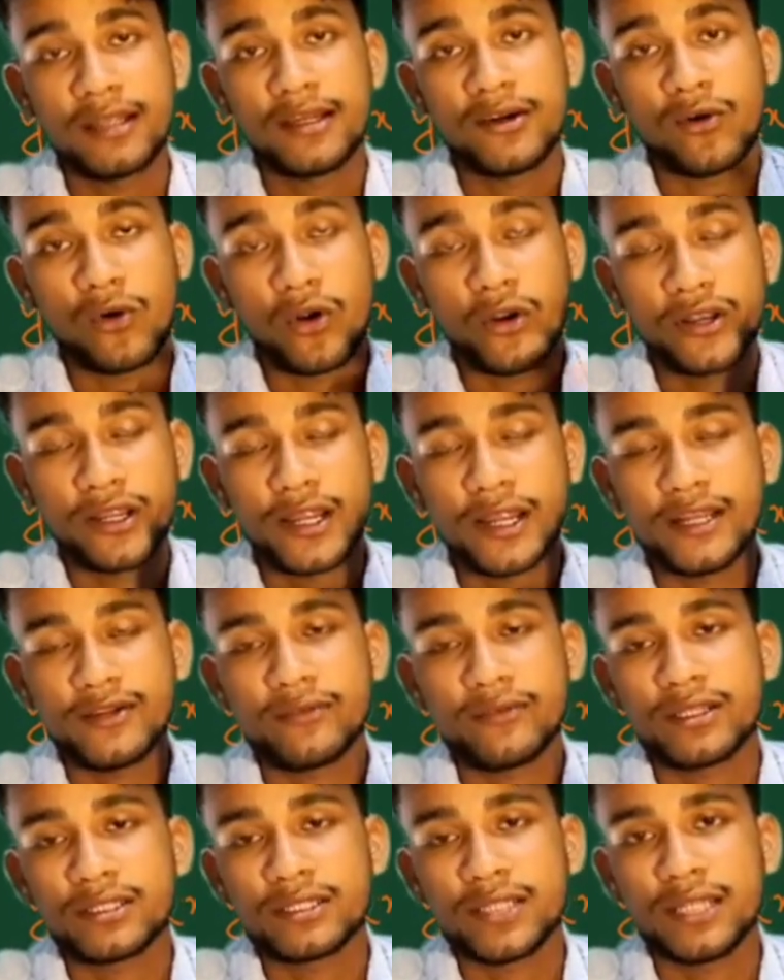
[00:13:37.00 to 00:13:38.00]
ordinary
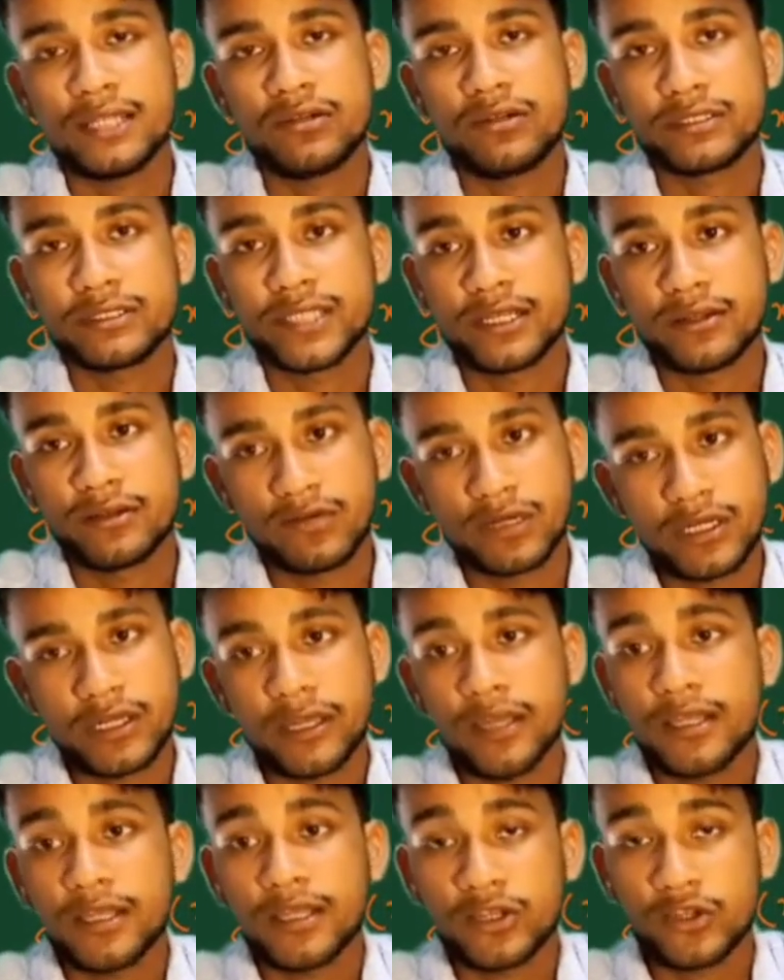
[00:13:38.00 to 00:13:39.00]
differential equation.
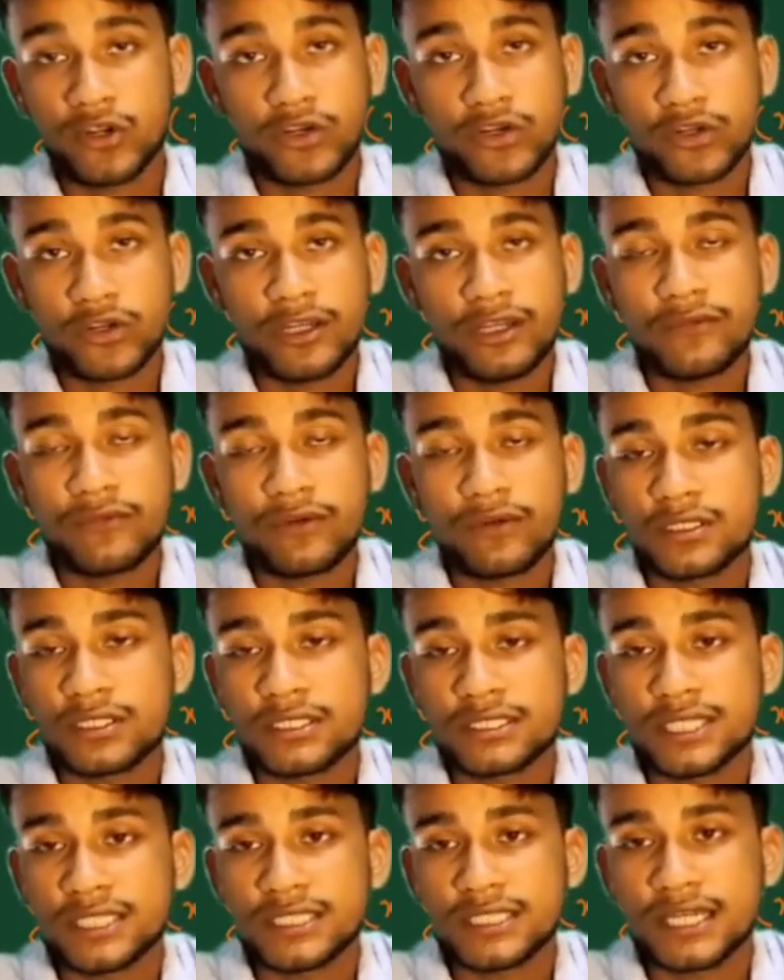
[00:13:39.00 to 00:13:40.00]
Okay. Not only for the
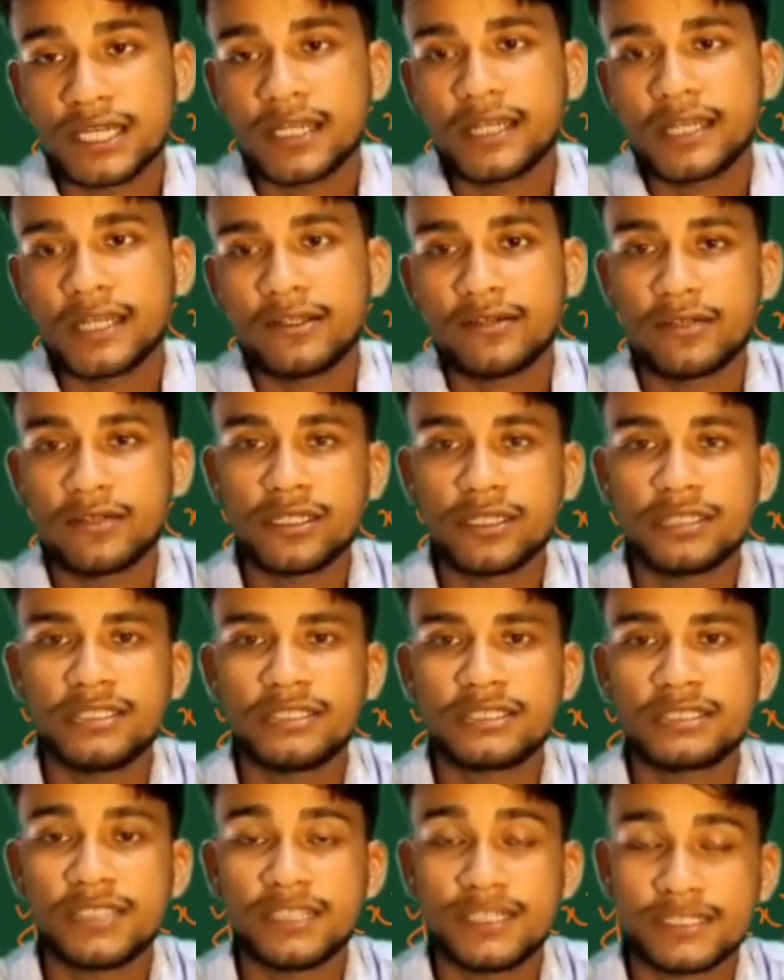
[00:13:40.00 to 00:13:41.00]
CSIR net. Okay.
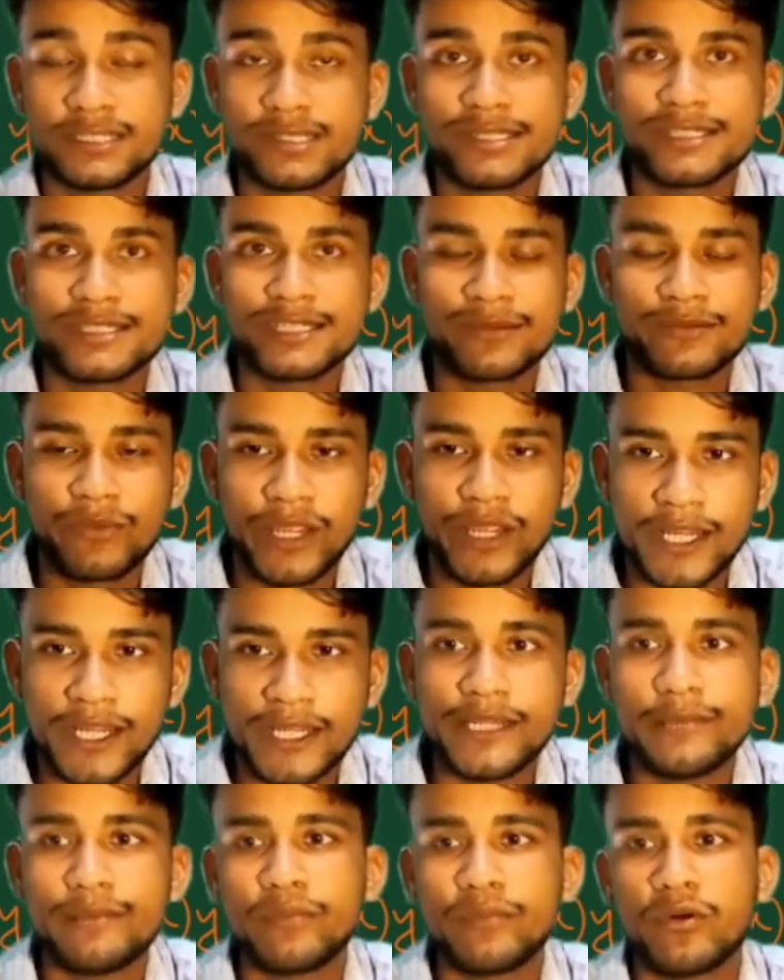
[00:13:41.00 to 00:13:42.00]
These results are
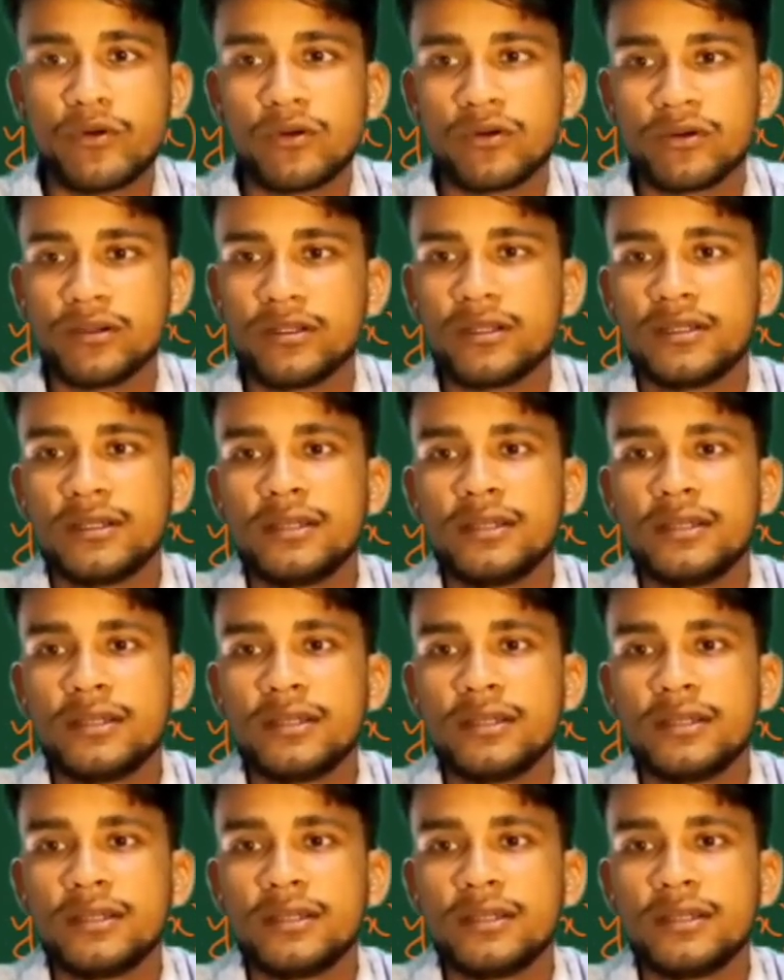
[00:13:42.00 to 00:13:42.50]
very important.